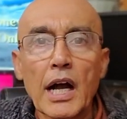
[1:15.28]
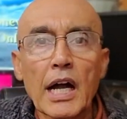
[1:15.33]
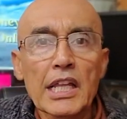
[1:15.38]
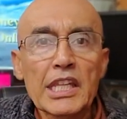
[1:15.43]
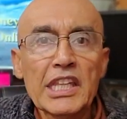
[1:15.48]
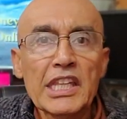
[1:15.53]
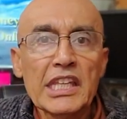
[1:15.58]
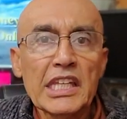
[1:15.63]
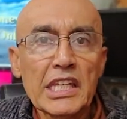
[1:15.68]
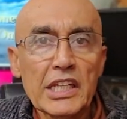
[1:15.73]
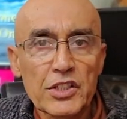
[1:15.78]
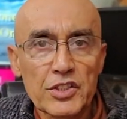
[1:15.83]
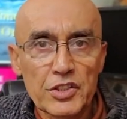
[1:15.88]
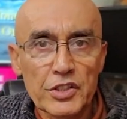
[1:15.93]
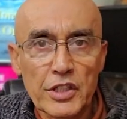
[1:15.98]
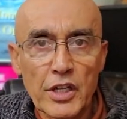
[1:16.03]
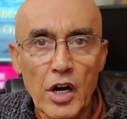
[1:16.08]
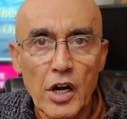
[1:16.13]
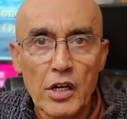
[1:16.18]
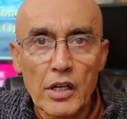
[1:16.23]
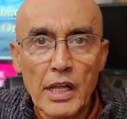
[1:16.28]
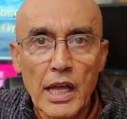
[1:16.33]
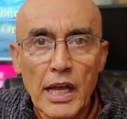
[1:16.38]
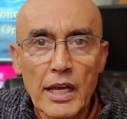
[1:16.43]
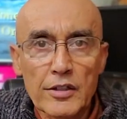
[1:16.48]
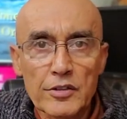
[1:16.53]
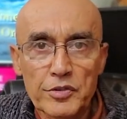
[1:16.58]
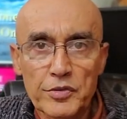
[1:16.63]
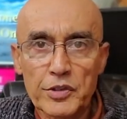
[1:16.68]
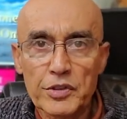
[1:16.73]
niche in our
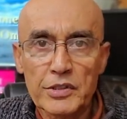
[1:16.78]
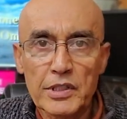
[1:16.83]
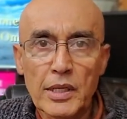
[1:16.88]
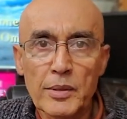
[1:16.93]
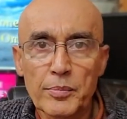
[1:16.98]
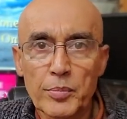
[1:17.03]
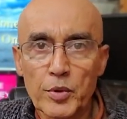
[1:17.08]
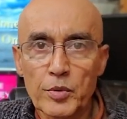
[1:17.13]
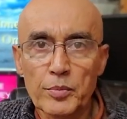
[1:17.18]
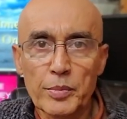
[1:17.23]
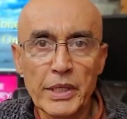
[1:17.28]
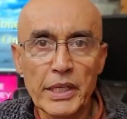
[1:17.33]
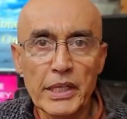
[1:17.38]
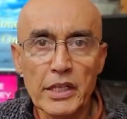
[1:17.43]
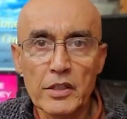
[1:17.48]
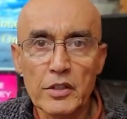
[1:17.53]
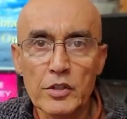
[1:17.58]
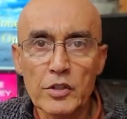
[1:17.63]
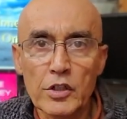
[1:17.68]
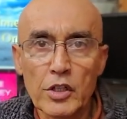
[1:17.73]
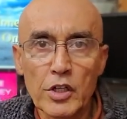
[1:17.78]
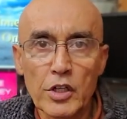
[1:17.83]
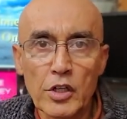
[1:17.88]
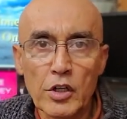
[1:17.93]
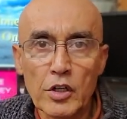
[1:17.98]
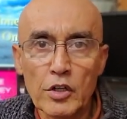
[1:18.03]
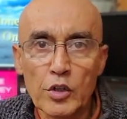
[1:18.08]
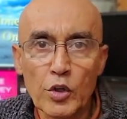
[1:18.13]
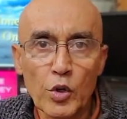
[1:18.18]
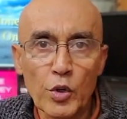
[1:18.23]
lives. For example, being a
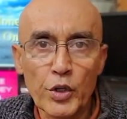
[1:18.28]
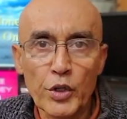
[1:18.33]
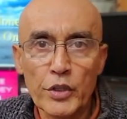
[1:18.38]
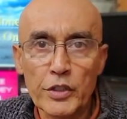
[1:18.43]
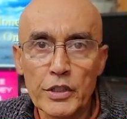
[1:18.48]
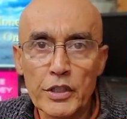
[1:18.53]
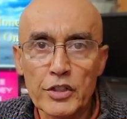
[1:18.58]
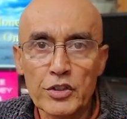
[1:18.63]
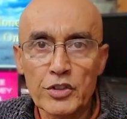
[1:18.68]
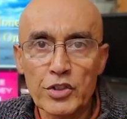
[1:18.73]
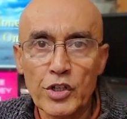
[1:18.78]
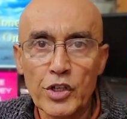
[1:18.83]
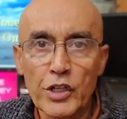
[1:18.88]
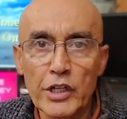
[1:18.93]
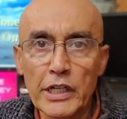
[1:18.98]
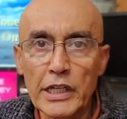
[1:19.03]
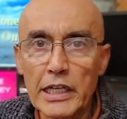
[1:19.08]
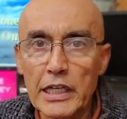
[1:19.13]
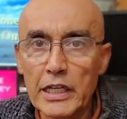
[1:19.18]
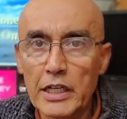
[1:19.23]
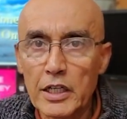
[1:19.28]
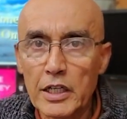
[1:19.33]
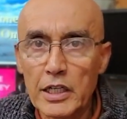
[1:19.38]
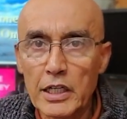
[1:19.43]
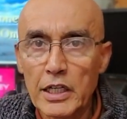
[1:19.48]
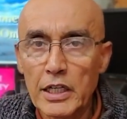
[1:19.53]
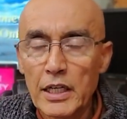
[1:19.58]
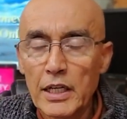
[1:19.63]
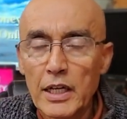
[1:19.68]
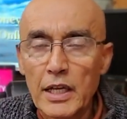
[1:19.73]
lawyer, an attorney,
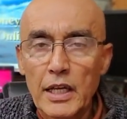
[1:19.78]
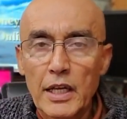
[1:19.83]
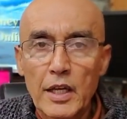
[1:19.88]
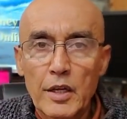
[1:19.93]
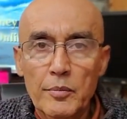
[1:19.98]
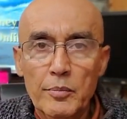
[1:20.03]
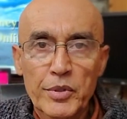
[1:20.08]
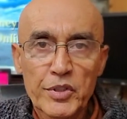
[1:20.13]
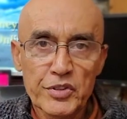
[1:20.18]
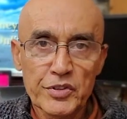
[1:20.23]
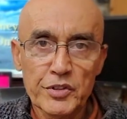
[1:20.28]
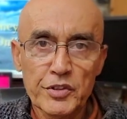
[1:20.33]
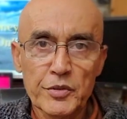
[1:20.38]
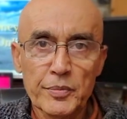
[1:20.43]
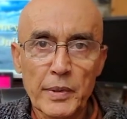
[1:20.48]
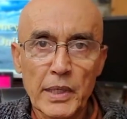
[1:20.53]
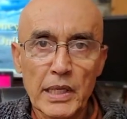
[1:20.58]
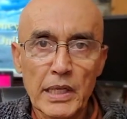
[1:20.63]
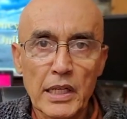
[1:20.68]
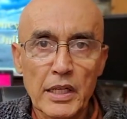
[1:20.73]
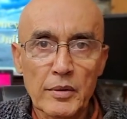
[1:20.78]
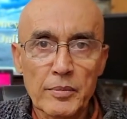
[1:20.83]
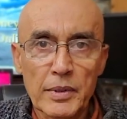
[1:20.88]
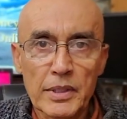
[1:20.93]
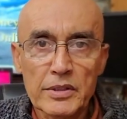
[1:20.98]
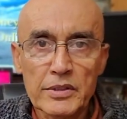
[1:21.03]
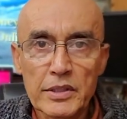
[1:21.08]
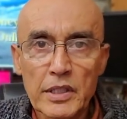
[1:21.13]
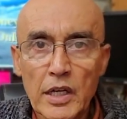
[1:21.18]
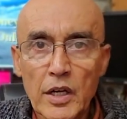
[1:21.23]
a businessman like
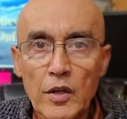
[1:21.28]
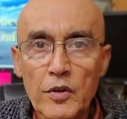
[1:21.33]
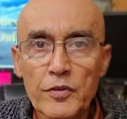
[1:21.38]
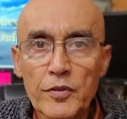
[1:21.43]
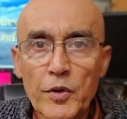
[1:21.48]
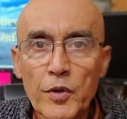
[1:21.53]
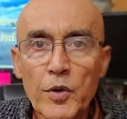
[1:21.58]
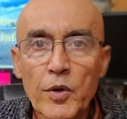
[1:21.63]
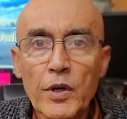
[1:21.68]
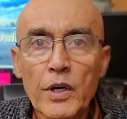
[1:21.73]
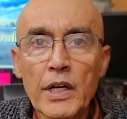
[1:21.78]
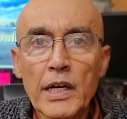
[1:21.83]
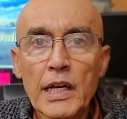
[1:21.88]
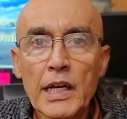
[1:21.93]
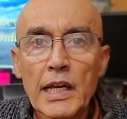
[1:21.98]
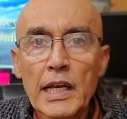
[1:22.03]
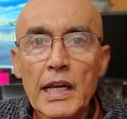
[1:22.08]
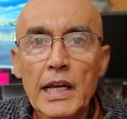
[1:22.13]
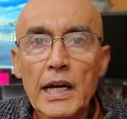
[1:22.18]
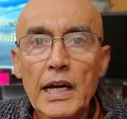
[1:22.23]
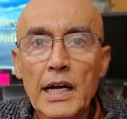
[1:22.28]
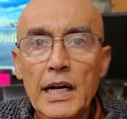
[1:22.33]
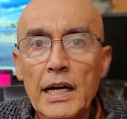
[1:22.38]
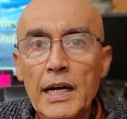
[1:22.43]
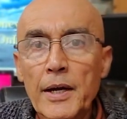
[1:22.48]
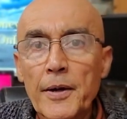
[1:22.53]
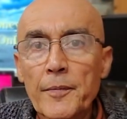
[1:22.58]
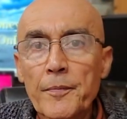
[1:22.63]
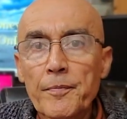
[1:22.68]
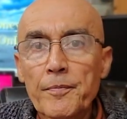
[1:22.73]
myself, or
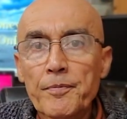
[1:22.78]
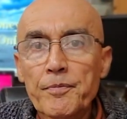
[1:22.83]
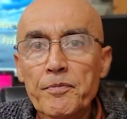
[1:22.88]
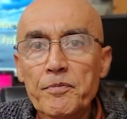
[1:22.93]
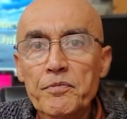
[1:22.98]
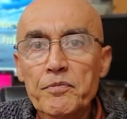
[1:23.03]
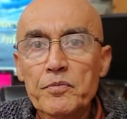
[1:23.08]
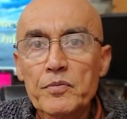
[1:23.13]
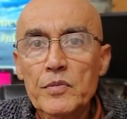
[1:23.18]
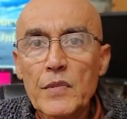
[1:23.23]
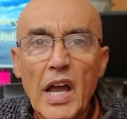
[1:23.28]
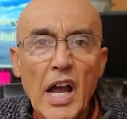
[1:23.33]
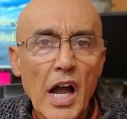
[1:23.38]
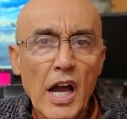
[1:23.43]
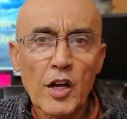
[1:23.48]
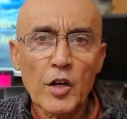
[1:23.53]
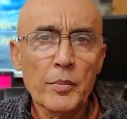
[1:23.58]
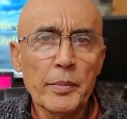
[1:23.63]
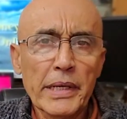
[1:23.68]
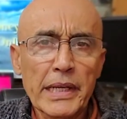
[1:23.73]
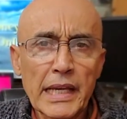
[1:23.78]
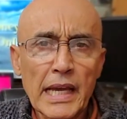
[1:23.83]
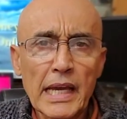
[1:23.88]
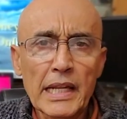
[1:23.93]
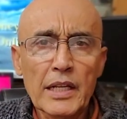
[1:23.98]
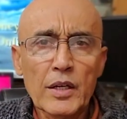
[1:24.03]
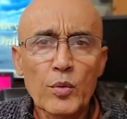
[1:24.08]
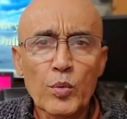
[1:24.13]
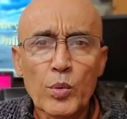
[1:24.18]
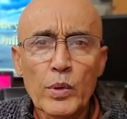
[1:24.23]
auto
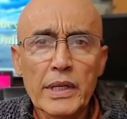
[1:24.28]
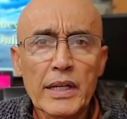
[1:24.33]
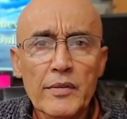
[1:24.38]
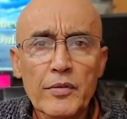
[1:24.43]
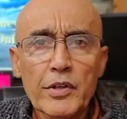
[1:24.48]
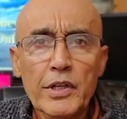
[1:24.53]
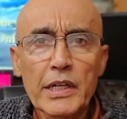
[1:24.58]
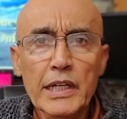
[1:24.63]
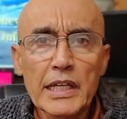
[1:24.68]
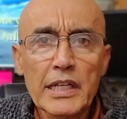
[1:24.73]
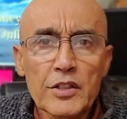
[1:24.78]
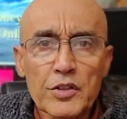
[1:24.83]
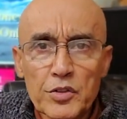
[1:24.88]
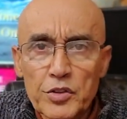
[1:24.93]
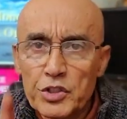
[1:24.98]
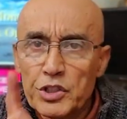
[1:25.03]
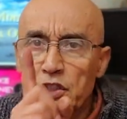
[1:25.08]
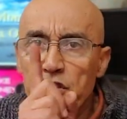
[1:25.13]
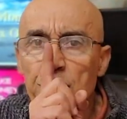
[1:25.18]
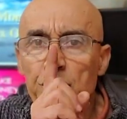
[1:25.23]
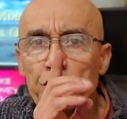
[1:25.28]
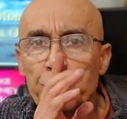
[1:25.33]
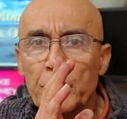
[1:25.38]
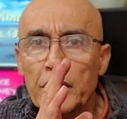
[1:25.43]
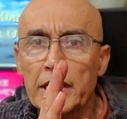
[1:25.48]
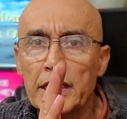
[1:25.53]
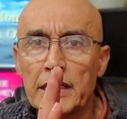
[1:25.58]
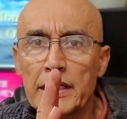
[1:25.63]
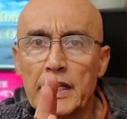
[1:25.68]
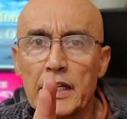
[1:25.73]
mechanic, whatever it is, you just
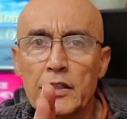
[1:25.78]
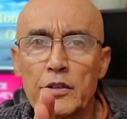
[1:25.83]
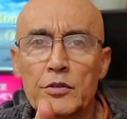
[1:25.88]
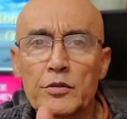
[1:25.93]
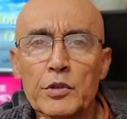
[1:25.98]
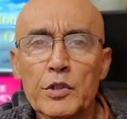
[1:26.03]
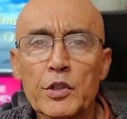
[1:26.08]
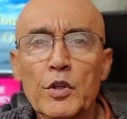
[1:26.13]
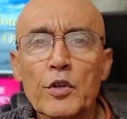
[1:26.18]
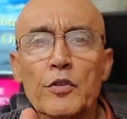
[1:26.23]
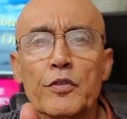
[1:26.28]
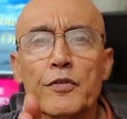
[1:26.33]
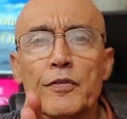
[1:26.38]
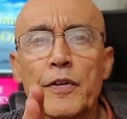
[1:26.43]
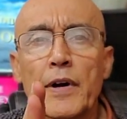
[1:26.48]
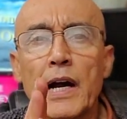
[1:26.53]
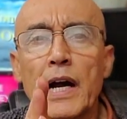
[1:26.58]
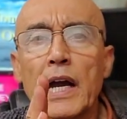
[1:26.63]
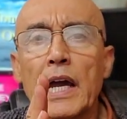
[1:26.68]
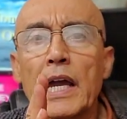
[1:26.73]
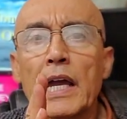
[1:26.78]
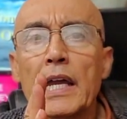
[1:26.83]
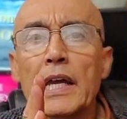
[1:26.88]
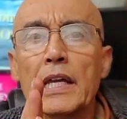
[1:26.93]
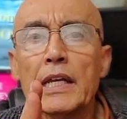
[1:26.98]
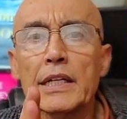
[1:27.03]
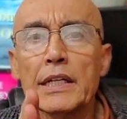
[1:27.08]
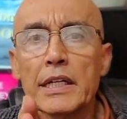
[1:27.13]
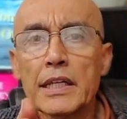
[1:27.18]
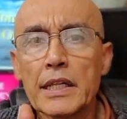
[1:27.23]
train on that real
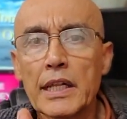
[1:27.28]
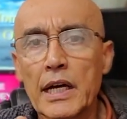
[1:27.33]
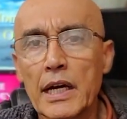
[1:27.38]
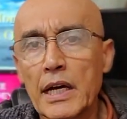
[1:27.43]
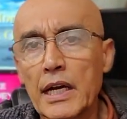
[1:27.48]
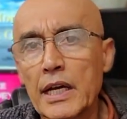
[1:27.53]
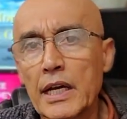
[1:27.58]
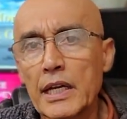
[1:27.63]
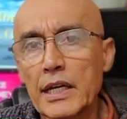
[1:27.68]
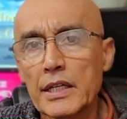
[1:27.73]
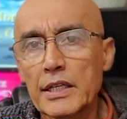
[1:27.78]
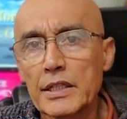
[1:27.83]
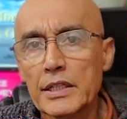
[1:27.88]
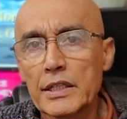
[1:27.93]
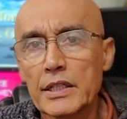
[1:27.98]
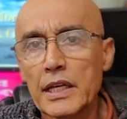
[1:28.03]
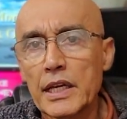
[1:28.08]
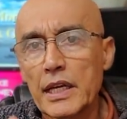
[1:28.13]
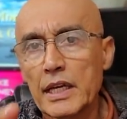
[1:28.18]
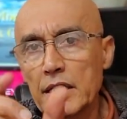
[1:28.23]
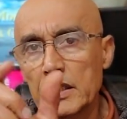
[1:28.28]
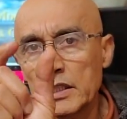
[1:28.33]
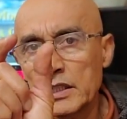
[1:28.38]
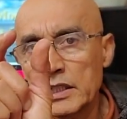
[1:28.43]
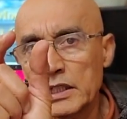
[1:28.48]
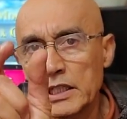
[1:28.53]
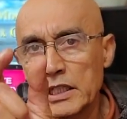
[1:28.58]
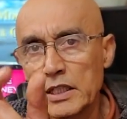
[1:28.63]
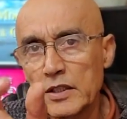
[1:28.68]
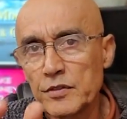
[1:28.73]
fine line
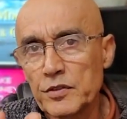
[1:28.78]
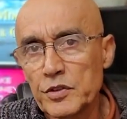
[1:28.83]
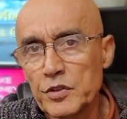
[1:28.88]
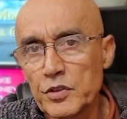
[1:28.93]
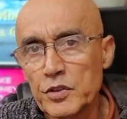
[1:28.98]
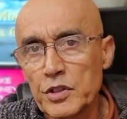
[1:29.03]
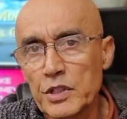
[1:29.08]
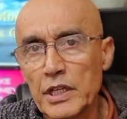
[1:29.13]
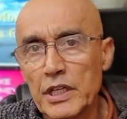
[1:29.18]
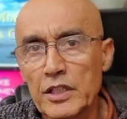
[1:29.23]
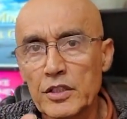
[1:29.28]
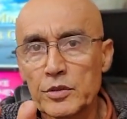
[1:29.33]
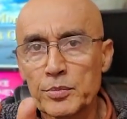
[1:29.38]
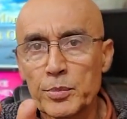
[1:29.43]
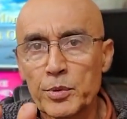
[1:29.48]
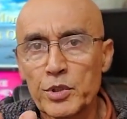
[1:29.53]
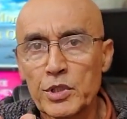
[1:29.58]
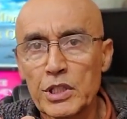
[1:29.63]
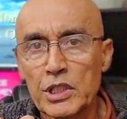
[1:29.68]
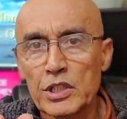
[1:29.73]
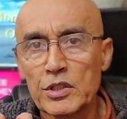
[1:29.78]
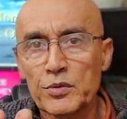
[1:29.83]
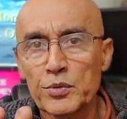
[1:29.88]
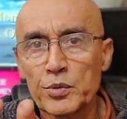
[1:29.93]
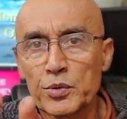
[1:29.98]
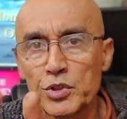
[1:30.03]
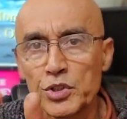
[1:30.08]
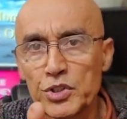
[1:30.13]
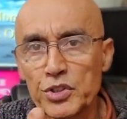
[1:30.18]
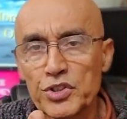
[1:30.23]
that gives you the expertise
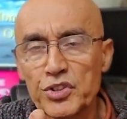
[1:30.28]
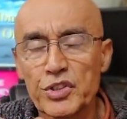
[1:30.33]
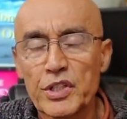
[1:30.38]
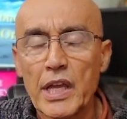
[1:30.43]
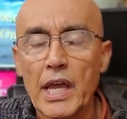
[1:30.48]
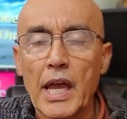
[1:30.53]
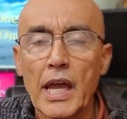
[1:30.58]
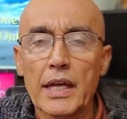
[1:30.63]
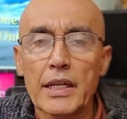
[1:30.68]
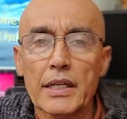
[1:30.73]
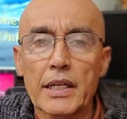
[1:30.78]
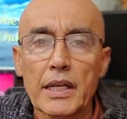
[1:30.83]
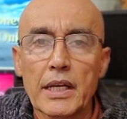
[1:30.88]
for just that.